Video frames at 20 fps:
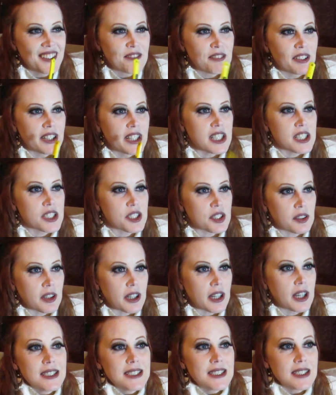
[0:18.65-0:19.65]
funny
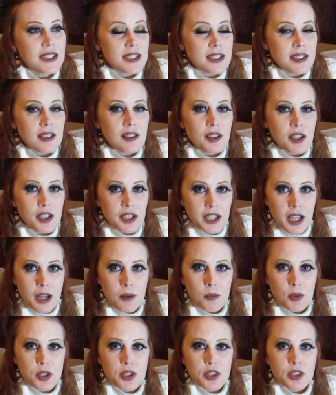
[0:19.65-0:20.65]
story. DSLR
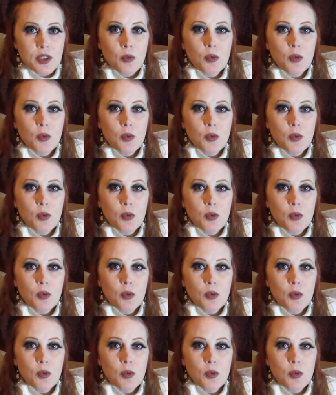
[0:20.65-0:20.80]
cameras